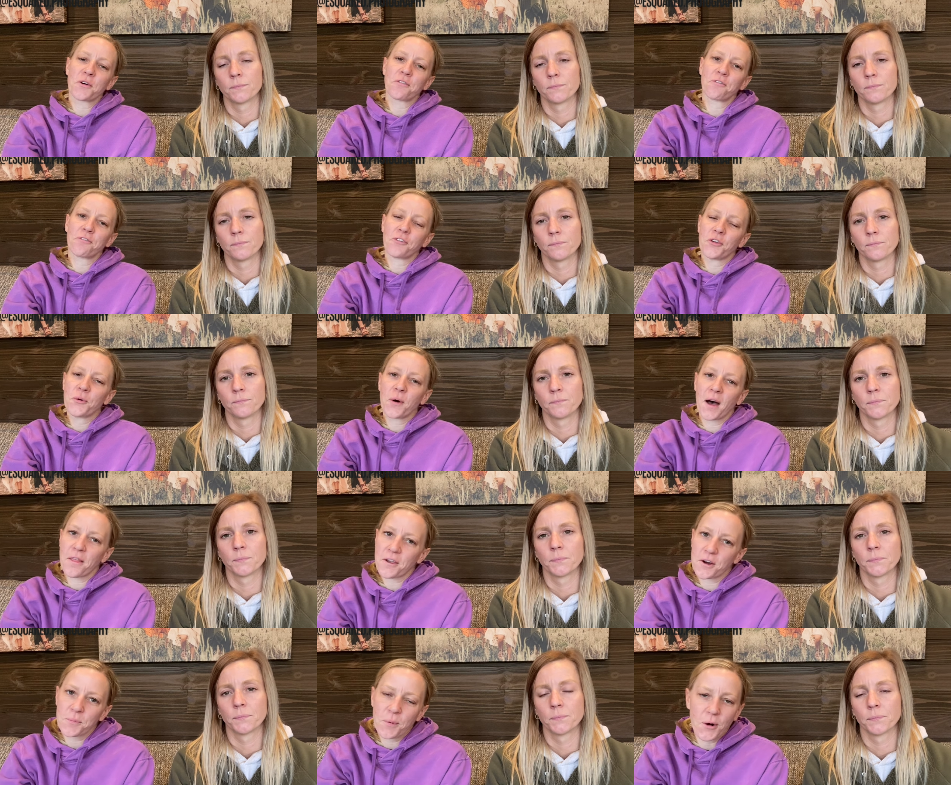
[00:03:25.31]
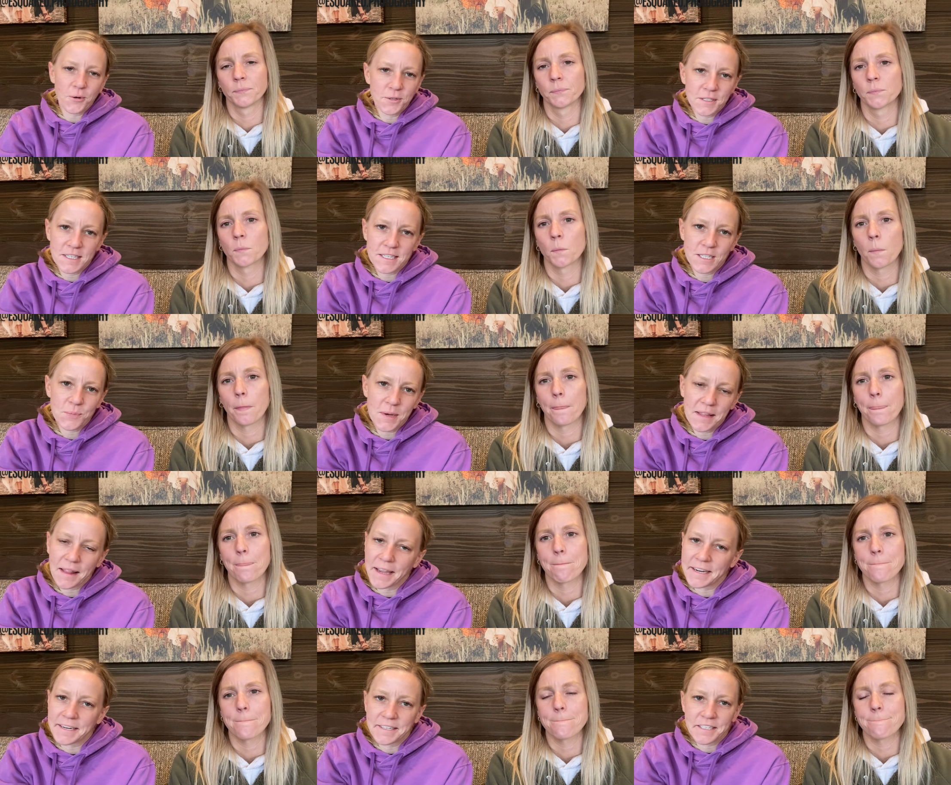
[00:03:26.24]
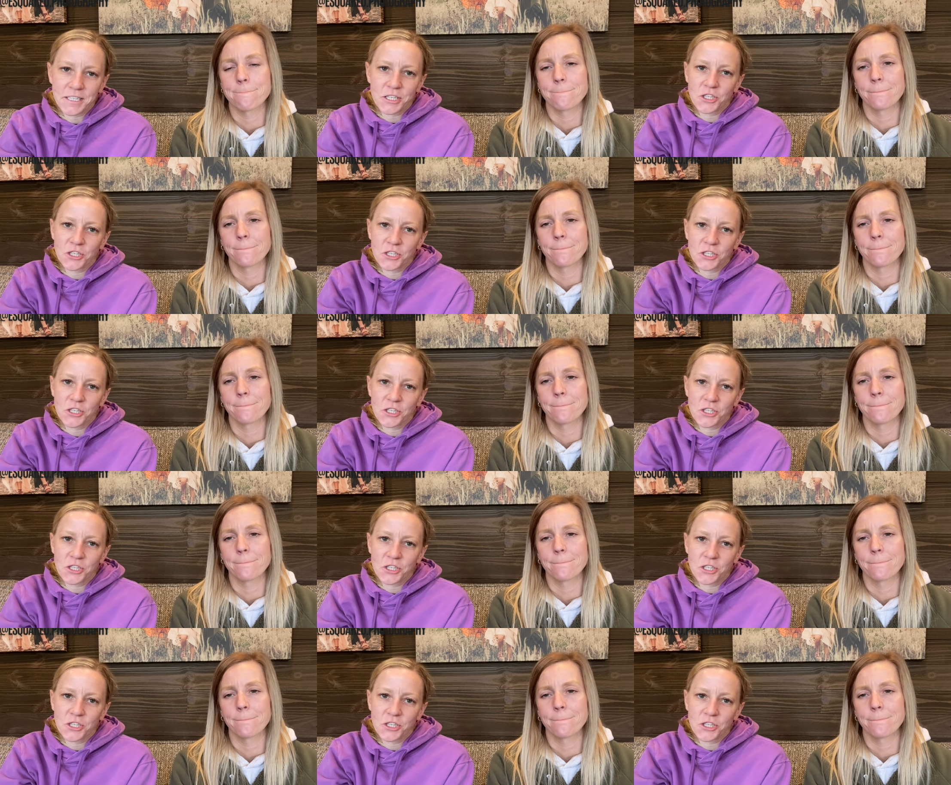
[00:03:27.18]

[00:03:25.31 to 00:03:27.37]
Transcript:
Speaker 1: a few other poses we like to